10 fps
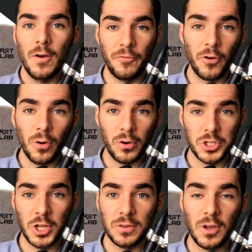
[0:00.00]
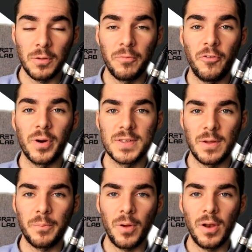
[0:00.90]
for a shotgun, for
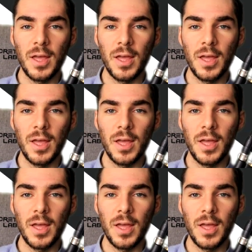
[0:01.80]
example.